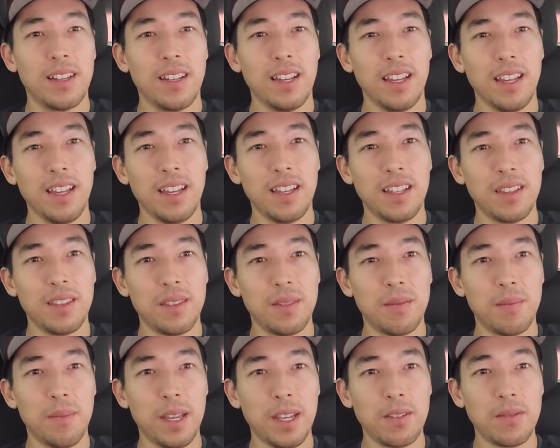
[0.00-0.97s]
and the
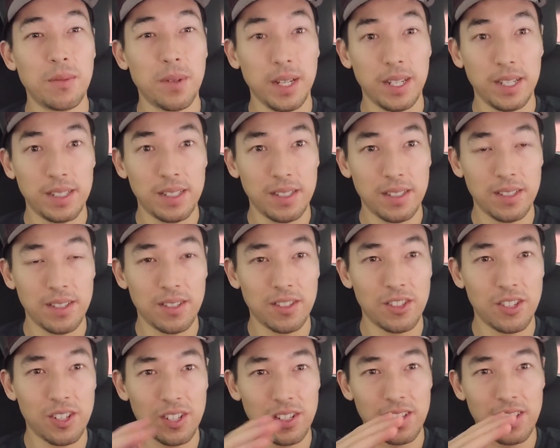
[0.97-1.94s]
main reasons are
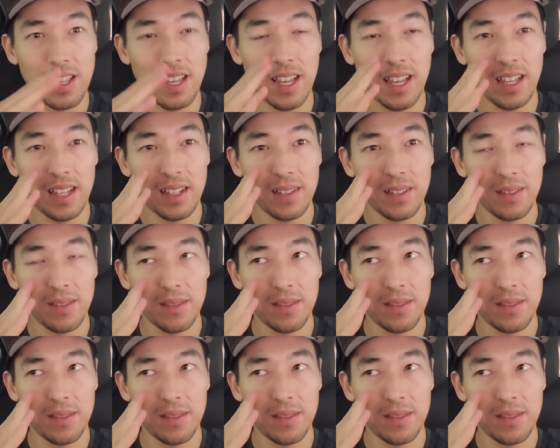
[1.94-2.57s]
just that